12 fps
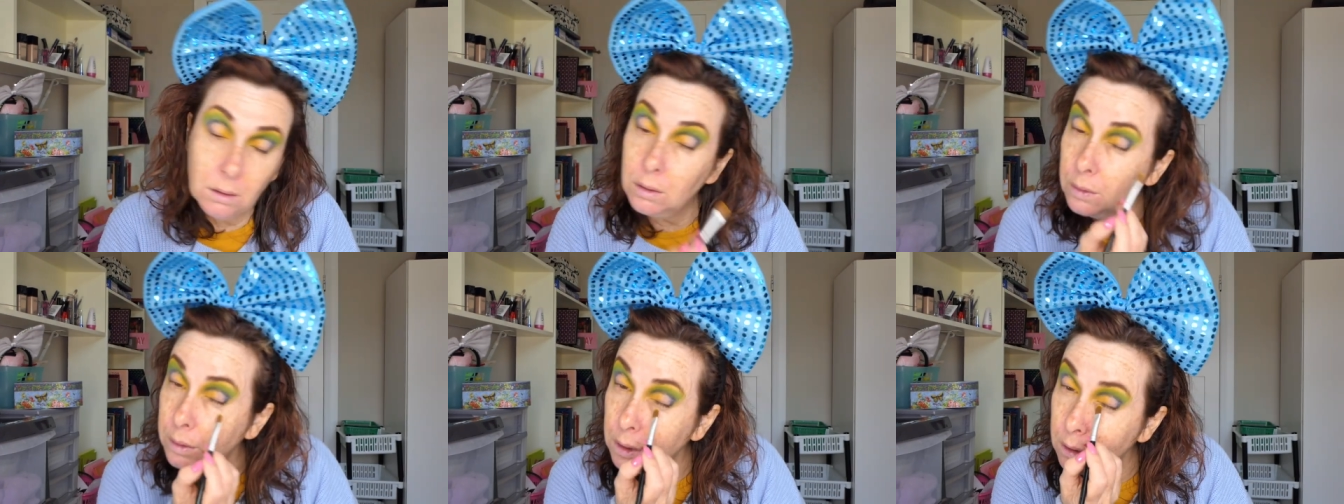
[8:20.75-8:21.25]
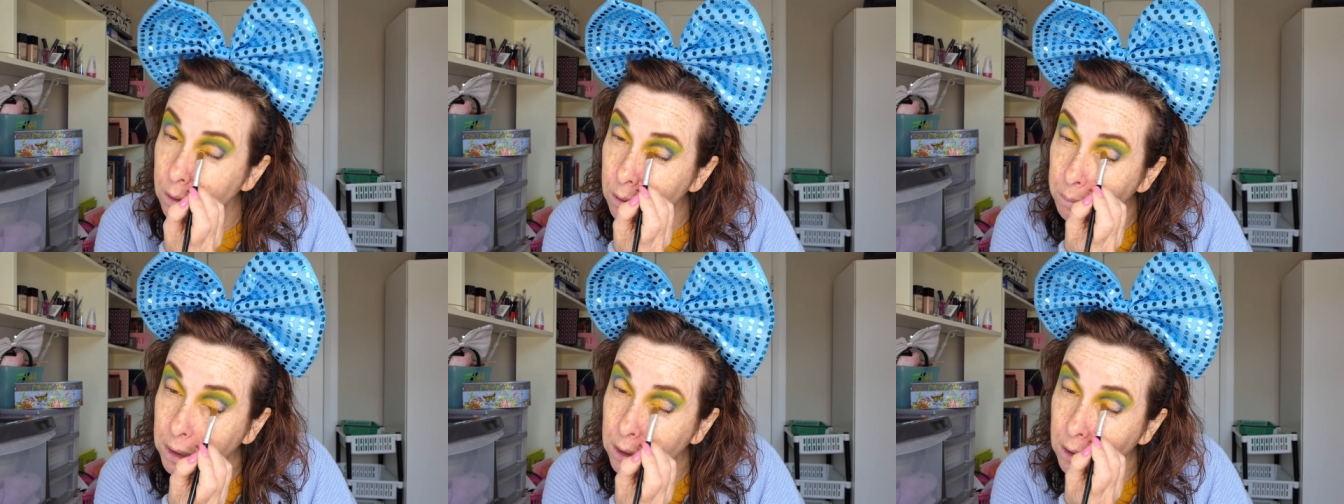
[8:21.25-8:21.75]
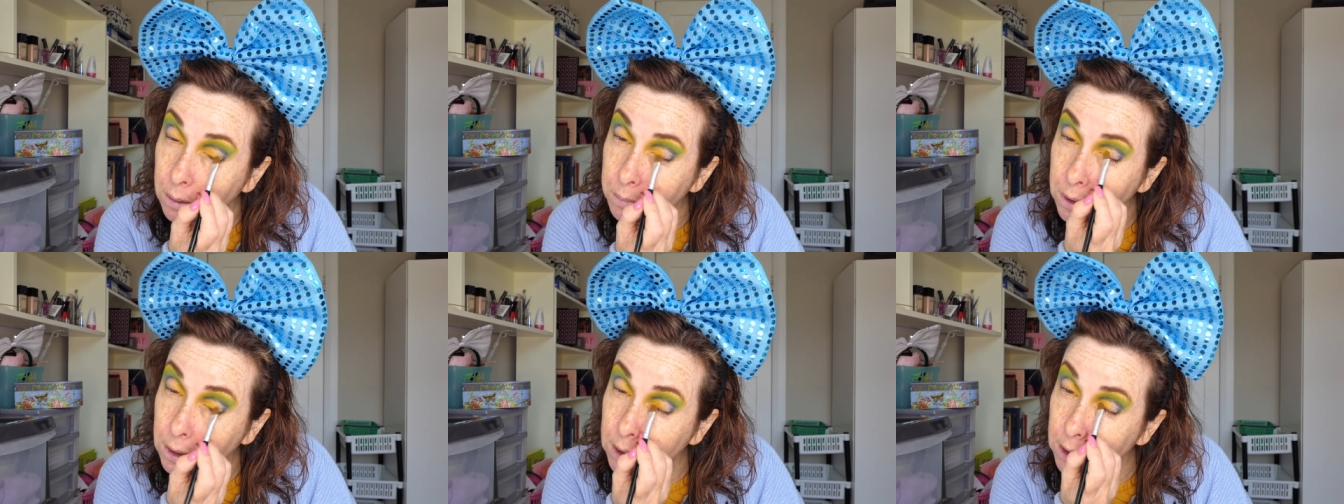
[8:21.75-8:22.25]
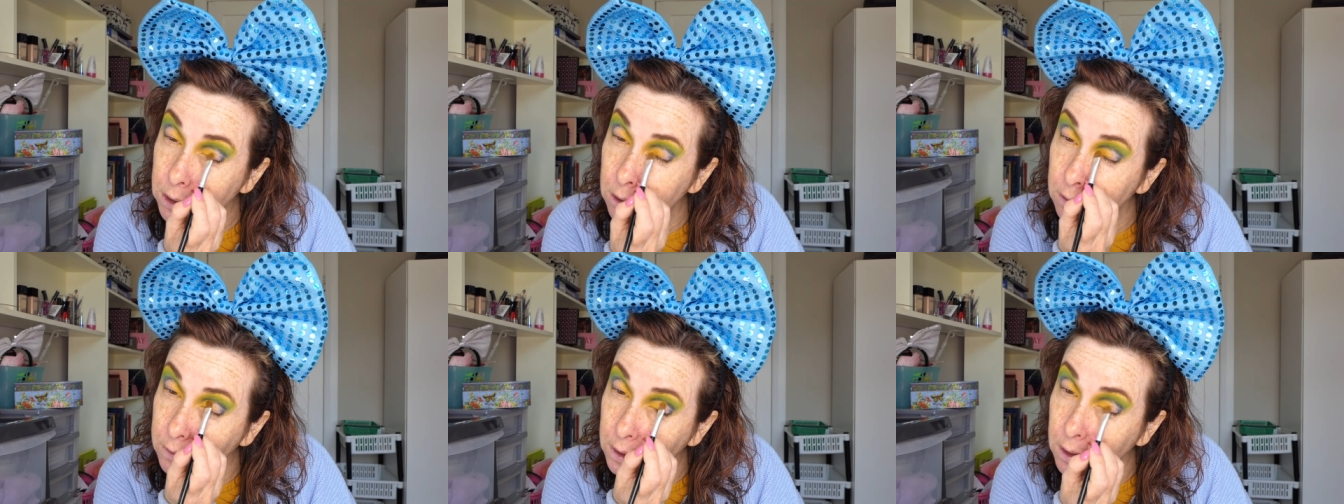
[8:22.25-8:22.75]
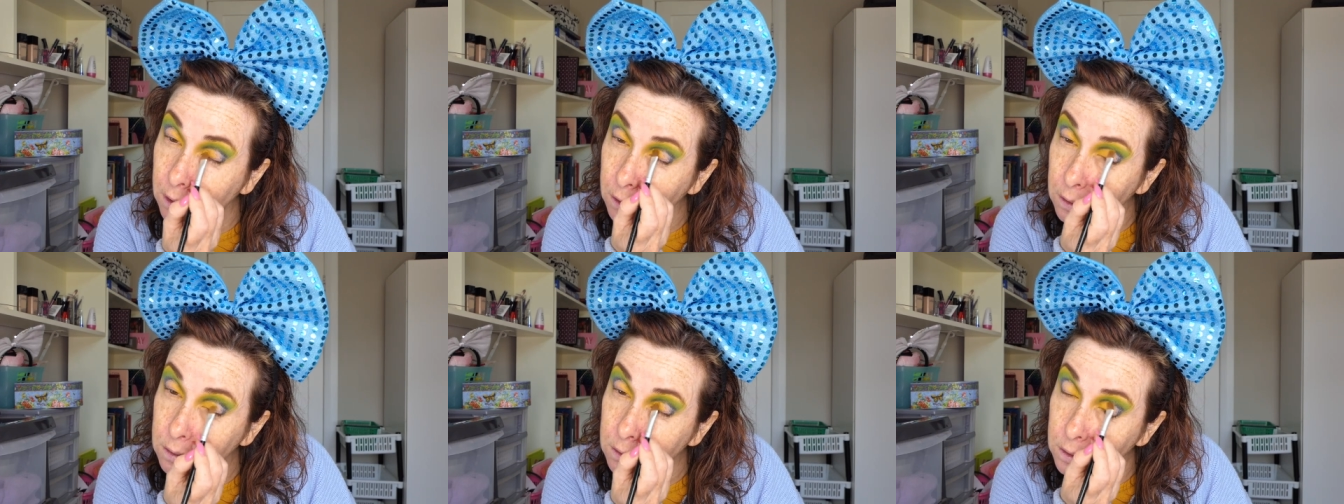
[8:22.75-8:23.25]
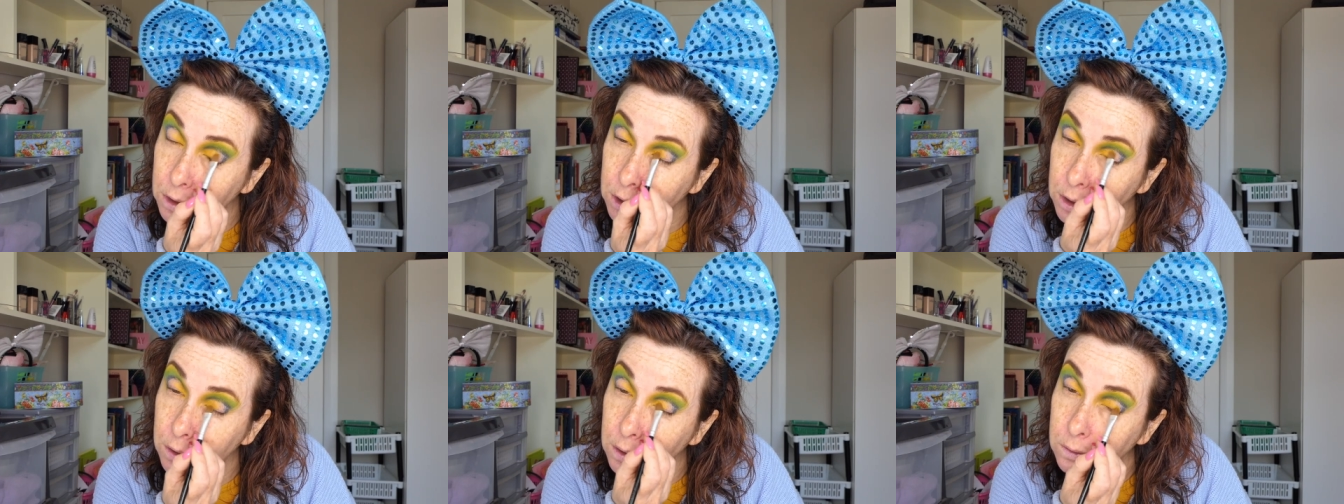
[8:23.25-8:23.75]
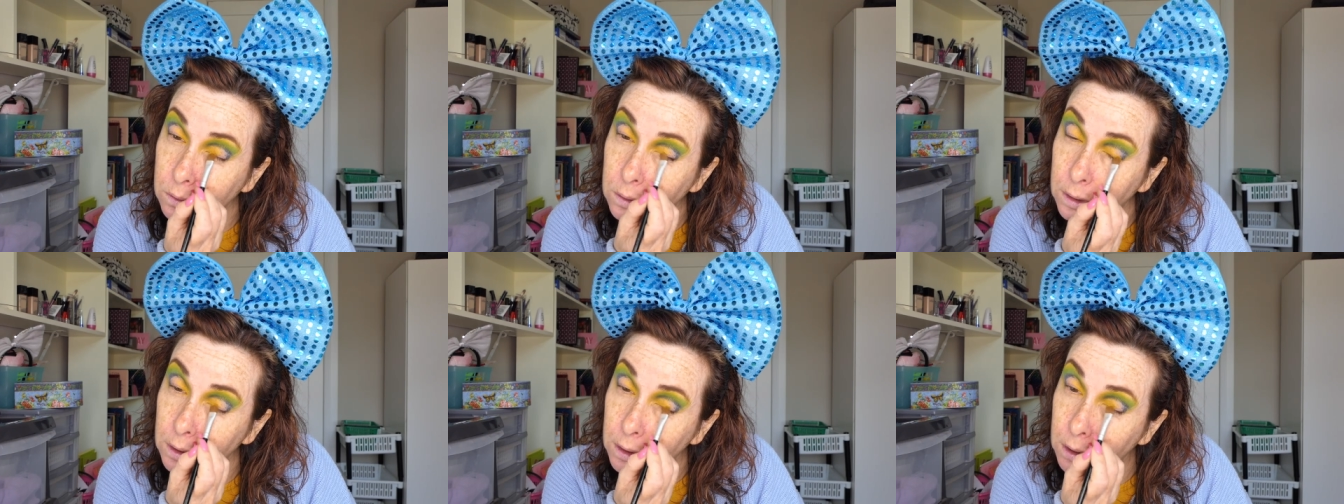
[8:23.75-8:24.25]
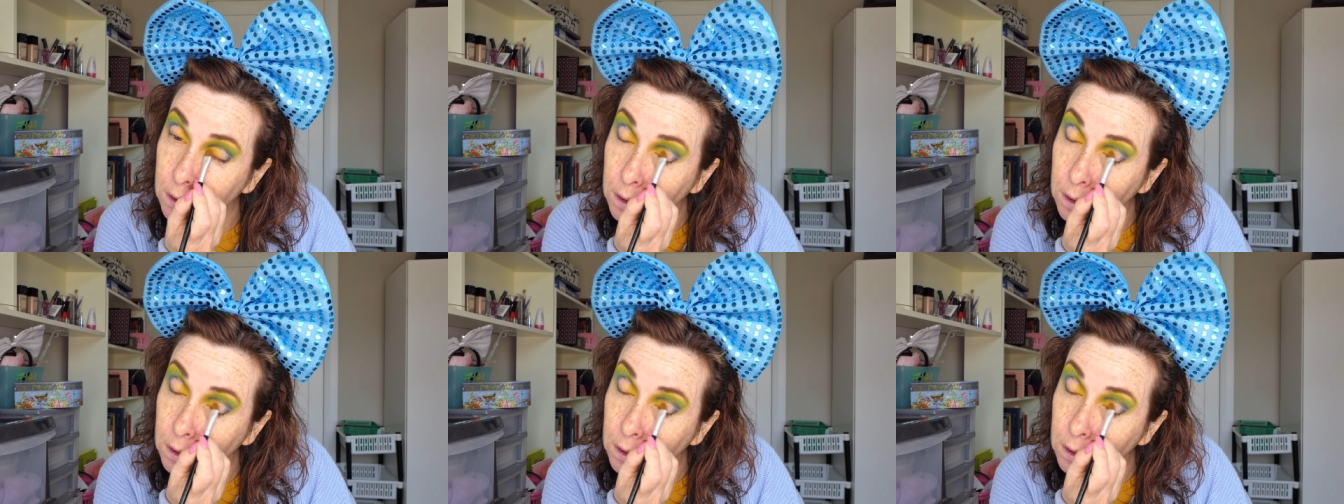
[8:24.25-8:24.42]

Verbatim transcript: doing her makeup collection videos and she showed us all her